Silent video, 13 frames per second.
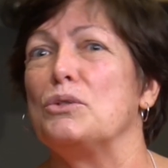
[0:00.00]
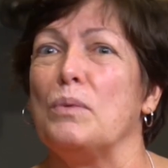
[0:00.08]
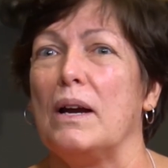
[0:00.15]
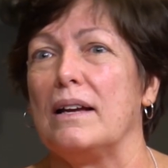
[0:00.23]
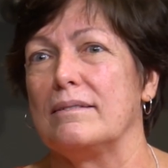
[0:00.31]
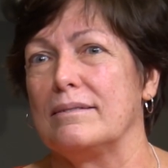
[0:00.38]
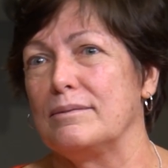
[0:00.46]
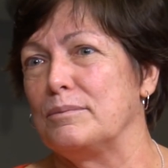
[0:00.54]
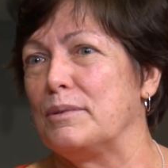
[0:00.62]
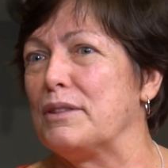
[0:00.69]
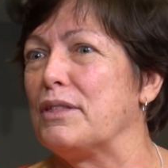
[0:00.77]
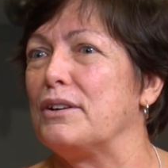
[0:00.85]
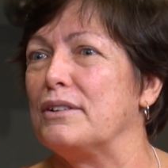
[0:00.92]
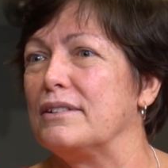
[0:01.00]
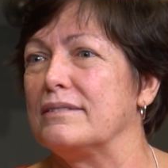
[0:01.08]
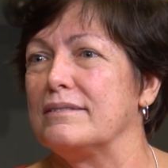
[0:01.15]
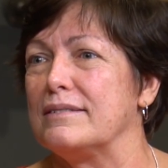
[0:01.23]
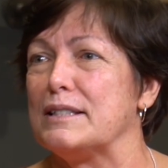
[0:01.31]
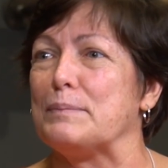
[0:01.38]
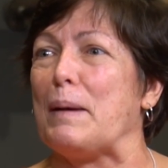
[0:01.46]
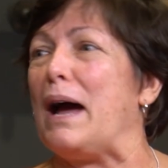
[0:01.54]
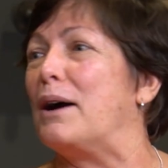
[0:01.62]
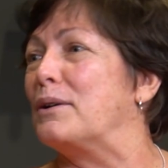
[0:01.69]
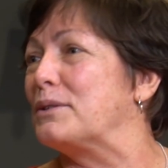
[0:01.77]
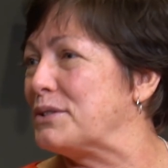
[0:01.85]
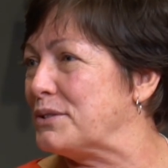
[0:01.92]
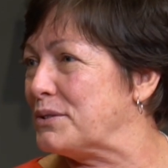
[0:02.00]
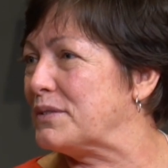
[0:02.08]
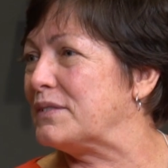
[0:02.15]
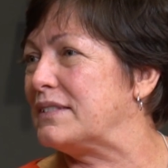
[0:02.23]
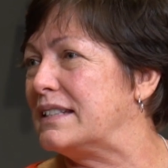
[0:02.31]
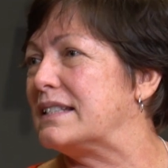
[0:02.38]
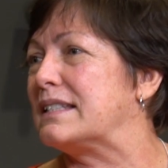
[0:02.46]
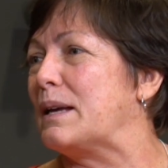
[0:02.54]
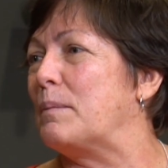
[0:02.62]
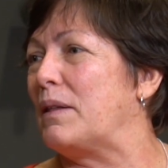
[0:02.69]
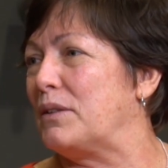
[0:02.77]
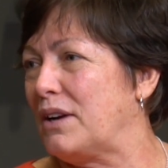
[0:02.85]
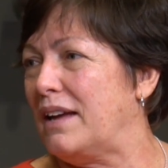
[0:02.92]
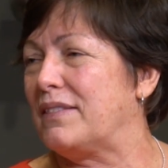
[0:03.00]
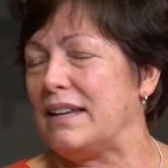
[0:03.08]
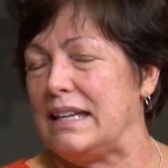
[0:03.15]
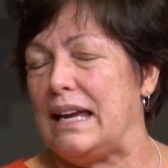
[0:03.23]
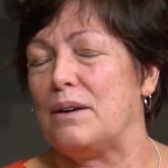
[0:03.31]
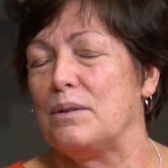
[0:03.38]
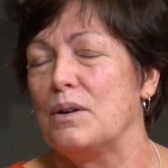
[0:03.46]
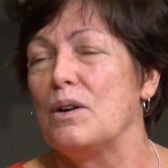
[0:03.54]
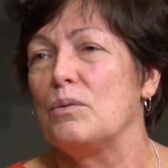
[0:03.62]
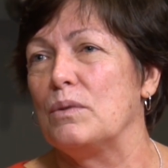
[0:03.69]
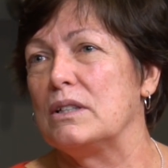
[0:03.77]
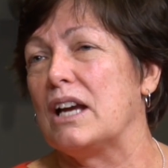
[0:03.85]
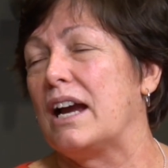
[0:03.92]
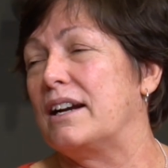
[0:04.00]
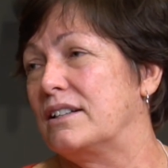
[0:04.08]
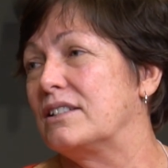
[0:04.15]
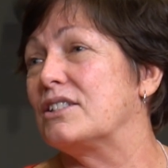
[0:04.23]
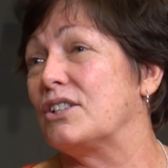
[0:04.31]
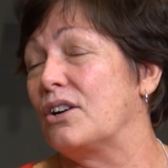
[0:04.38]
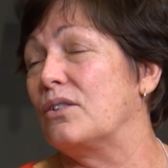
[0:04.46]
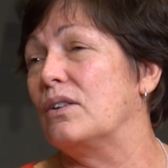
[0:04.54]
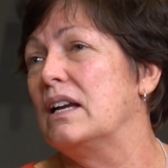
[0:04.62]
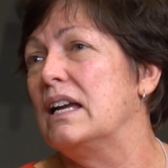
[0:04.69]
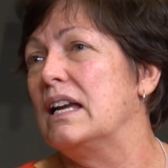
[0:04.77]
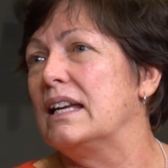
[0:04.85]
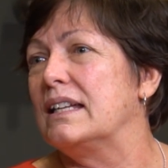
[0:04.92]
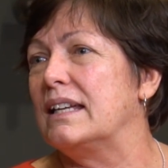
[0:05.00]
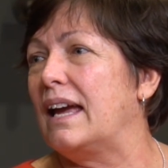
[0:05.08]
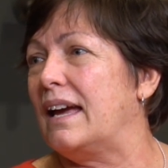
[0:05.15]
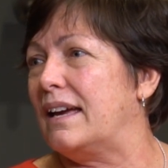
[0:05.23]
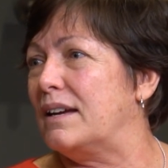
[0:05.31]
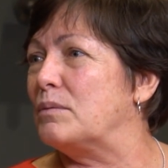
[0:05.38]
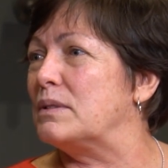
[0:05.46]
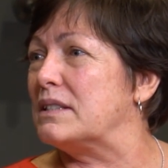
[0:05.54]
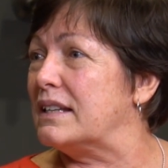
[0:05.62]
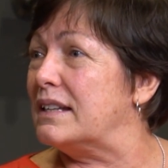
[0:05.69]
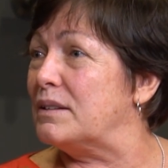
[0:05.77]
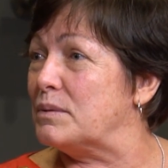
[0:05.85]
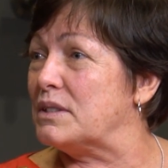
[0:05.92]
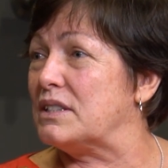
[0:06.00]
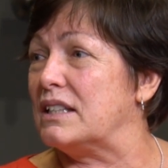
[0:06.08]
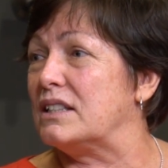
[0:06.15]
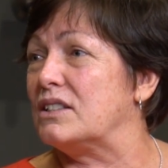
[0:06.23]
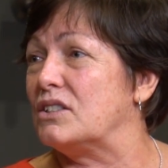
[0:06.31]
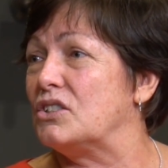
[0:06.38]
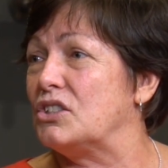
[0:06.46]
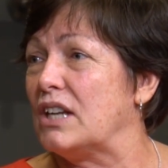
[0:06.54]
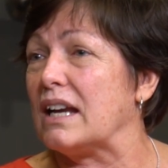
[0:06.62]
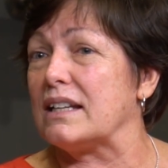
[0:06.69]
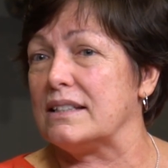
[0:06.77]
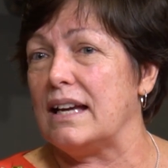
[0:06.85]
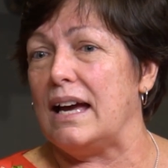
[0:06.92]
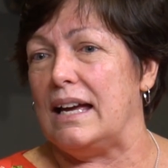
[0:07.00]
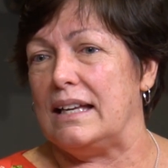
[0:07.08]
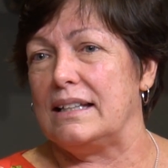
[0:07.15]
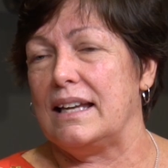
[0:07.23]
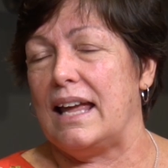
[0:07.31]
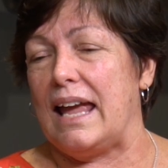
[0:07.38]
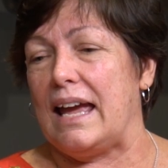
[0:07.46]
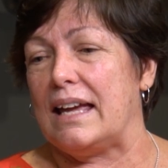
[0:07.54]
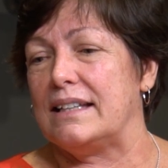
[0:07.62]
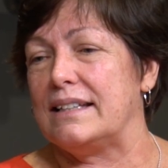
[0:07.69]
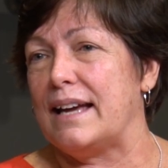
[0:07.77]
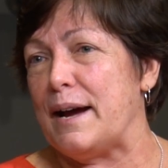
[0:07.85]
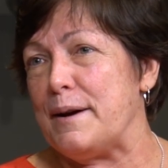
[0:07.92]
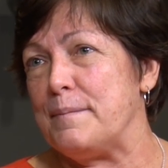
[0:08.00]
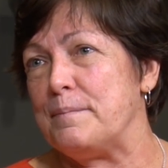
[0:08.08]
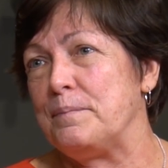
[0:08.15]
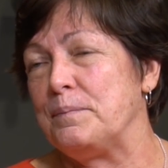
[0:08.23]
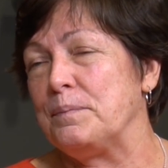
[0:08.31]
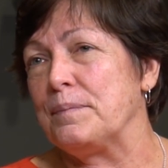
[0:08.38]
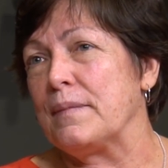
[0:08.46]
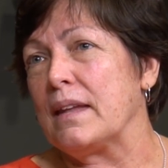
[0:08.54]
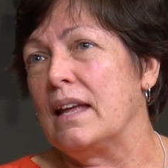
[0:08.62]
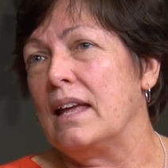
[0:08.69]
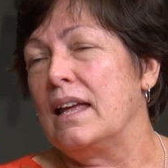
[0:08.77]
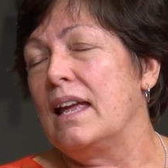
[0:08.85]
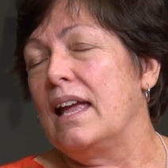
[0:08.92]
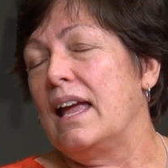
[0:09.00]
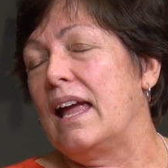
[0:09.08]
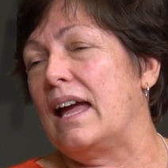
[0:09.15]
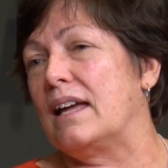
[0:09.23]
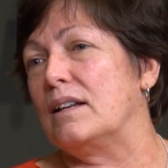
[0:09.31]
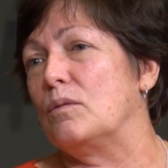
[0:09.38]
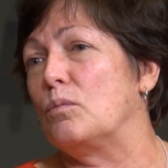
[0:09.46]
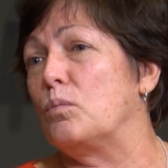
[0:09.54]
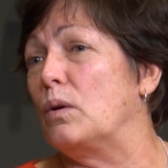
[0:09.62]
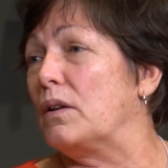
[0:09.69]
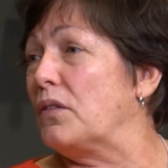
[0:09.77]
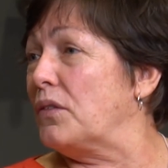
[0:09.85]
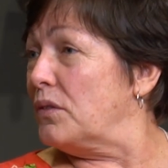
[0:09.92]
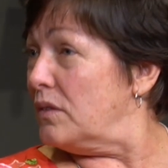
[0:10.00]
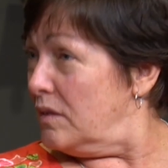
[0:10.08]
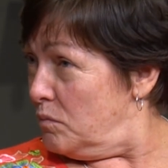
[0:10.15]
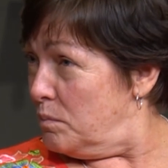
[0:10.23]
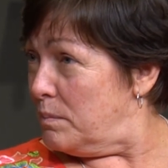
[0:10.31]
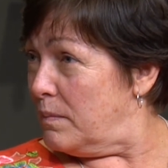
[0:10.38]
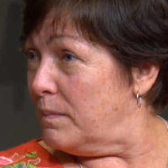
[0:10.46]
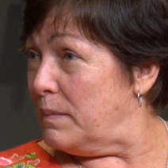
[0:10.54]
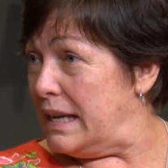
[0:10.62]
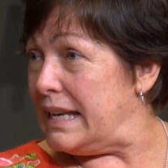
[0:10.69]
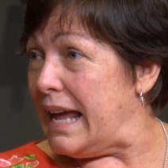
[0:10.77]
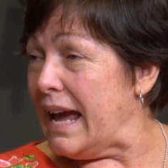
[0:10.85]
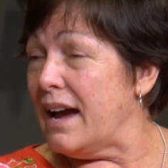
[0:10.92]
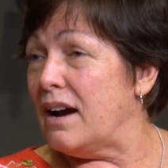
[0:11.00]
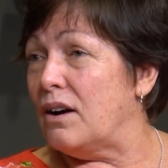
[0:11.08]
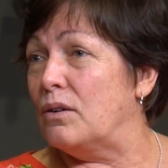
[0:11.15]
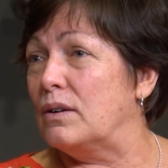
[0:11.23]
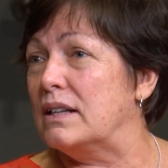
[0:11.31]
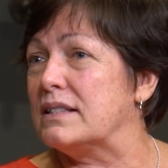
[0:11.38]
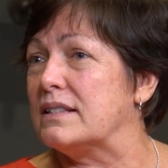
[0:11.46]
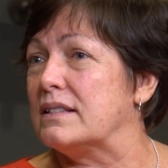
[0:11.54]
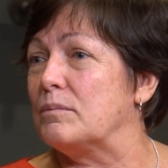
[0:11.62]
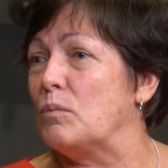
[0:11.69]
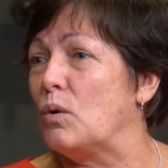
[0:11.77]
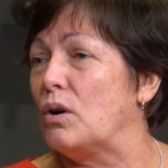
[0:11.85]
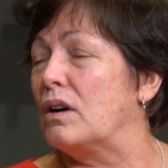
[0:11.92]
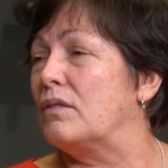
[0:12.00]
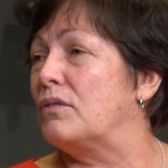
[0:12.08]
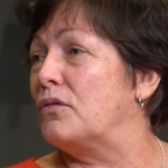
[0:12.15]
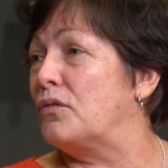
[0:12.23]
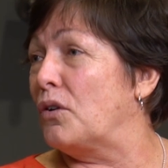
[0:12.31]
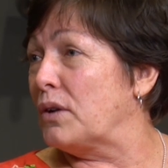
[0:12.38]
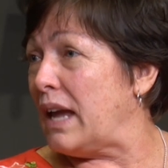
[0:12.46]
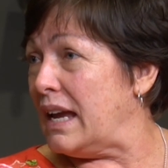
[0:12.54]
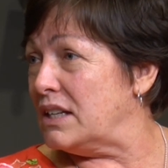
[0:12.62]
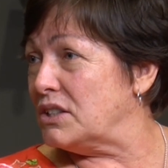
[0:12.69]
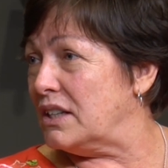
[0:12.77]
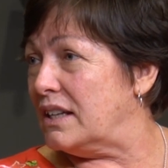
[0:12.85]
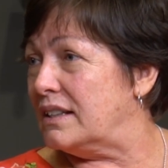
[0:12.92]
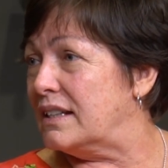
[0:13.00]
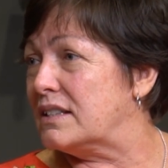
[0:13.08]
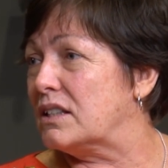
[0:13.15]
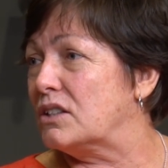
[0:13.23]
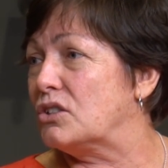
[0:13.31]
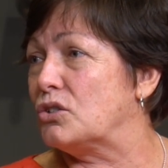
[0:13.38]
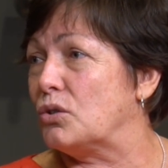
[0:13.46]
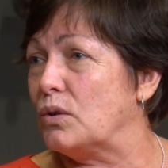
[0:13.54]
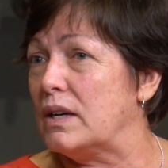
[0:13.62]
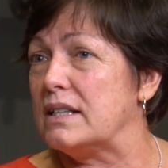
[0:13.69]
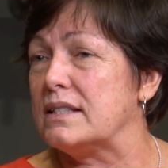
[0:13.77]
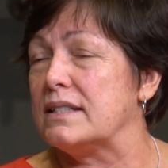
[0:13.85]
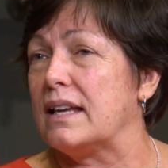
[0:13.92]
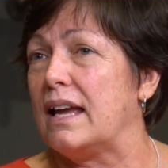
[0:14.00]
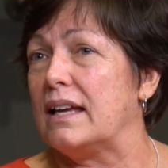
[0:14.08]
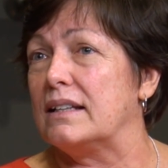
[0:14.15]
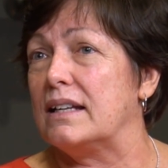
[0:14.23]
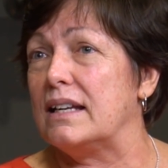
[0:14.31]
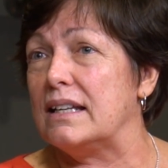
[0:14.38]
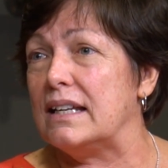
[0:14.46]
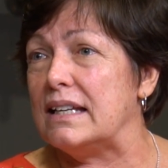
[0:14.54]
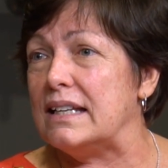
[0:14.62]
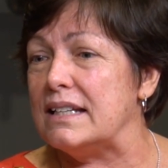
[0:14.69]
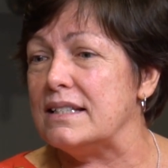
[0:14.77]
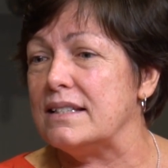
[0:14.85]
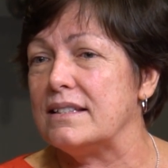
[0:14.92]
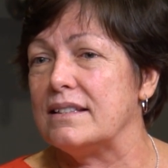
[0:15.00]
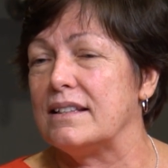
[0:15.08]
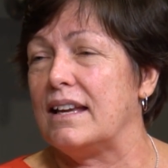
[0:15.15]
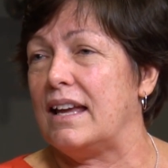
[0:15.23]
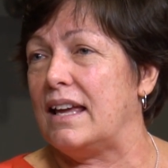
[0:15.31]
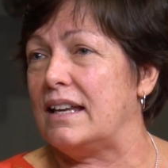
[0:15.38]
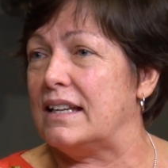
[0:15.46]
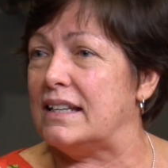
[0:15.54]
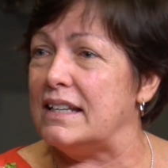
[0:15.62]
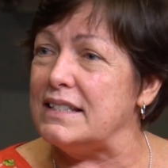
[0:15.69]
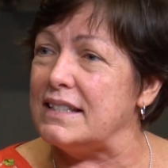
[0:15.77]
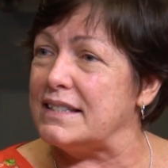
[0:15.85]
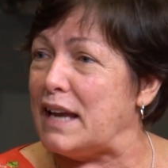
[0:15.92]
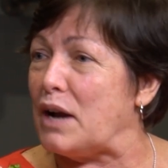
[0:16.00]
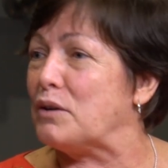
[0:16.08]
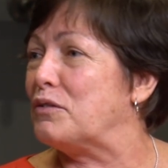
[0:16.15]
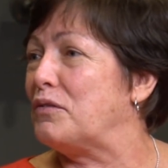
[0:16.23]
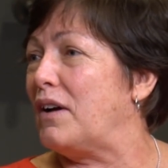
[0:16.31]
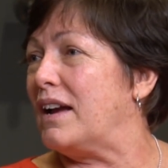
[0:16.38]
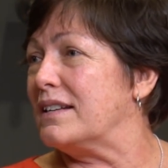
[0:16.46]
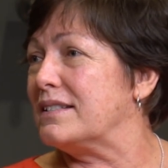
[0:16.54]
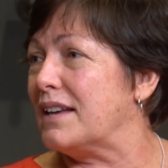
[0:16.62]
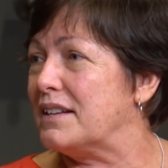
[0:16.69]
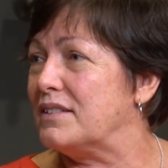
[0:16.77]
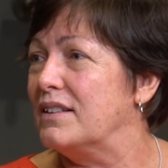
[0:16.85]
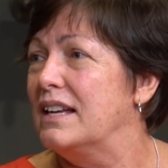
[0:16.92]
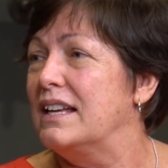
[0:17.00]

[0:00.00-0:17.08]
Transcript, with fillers: you went with your spouse or did when some other kind of, yeah, did a different retired kind of mission. So, yeah, yeah, it was it was a check done, and um, and with me now, it's more of a vocation. It's a choice, okay, and and it is and it is a sacrifice. I